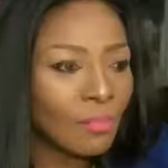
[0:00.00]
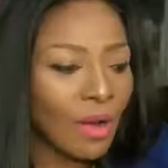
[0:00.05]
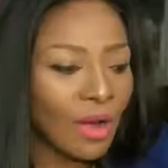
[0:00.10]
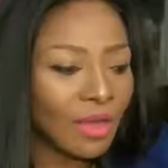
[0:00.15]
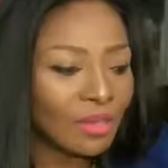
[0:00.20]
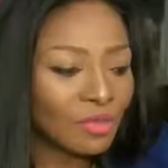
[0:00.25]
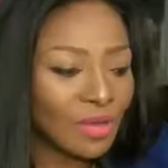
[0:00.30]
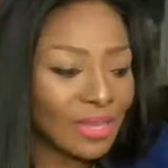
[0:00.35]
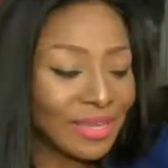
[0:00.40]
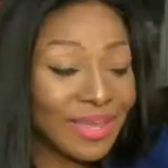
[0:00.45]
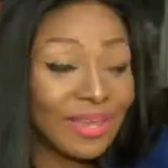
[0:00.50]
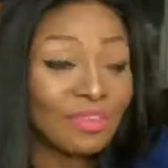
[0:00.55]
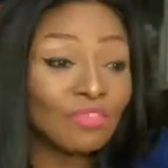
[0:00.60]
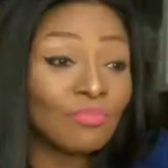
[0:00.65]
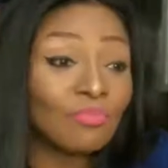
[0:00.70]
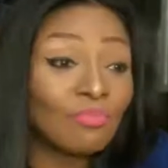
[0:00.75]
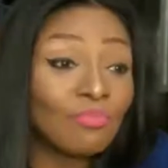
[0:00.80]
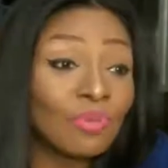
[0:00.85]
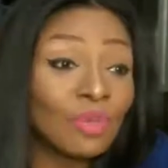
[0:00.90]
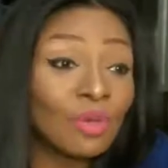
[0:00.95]
Prior to
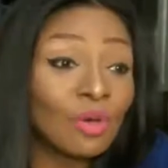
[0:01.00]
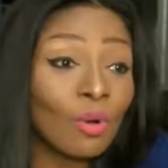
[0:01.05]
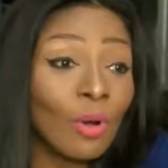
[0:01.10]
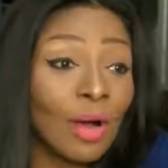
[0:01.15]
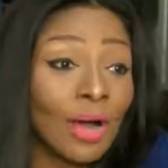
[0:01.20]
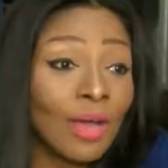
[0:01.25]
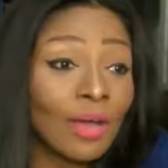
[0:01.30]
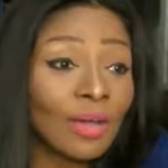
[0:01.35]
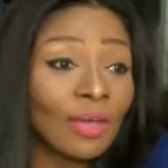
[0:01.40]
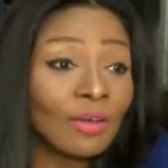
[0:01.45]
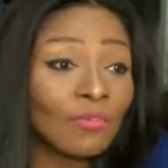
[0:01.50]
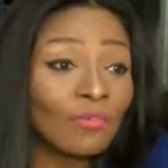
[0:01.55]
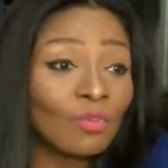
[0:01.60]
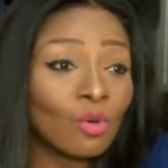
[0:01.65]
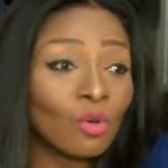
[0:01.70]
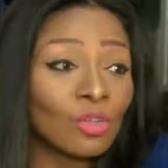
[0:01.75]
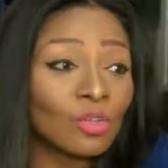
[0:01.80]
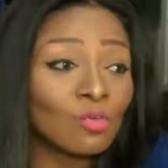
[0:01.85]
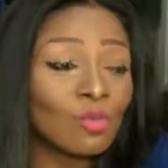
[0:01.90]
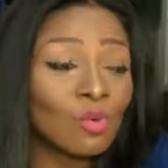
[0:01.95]
engaging BOI, of
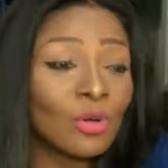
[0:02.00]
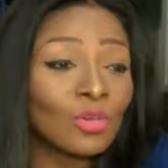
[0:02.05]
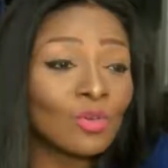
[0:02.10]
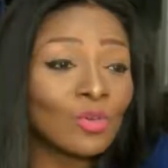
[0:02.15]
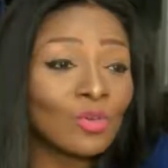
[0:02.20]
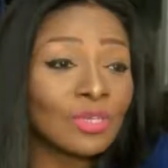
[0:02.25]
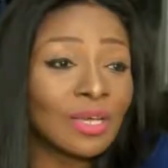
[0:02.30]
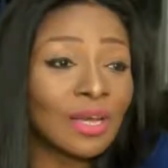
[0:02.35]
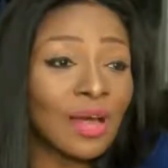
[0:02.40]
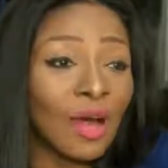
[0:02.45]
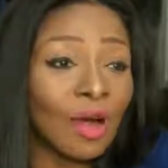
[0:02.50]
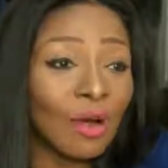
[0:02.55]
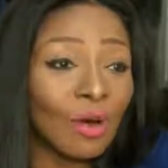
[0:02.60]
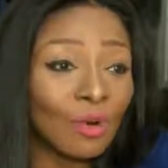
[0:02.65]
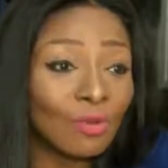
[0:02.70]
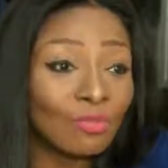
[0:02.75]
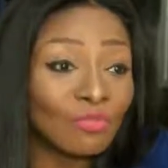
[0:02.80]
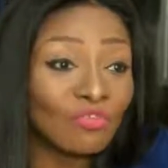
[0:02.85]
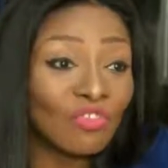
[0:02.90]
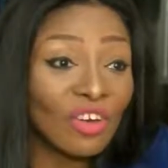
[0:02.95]
course, we were using our
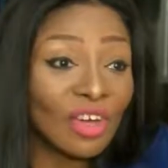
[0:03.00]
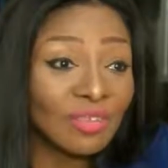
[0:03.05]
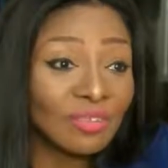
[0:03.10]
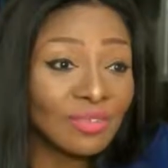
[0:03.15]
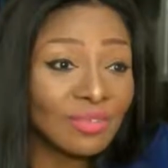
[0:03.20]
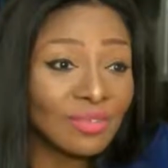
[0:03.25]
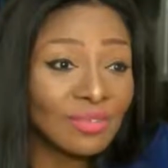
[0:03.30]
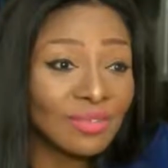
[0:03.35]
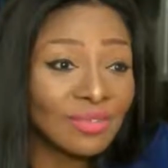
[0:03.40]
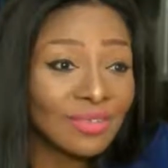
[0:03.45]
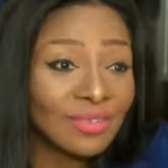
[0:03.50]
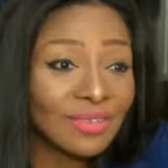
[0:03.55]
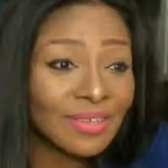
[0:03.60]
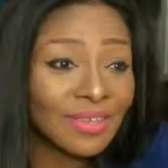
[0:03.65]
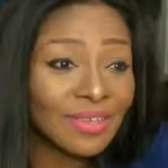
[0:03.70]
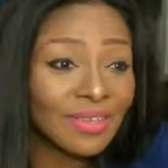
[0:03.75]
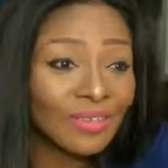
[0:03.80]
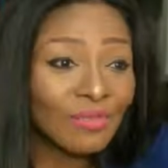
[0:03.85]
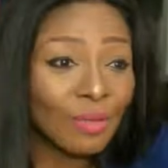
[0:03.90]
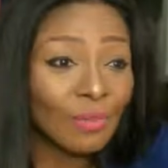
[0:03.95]
own funds
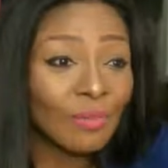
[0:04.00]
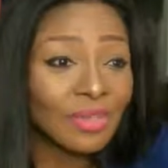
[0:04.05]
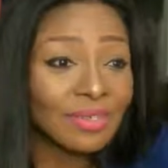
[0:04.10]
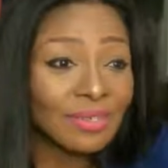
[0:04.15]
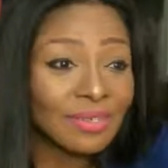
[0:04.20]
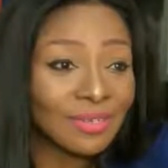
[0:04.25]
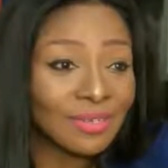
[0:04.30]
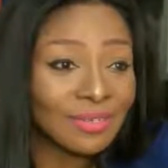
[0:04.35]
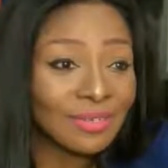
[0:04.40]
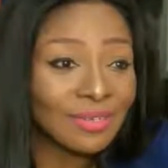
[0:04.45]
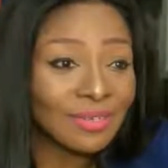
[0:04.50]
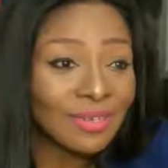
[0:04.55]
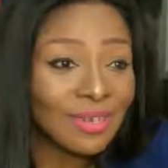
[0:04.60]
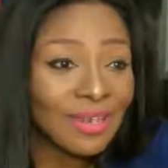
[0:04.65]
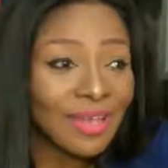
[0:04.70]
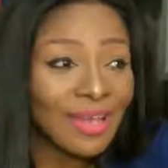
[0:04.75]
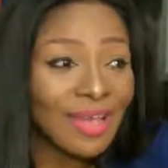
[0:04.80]
for business.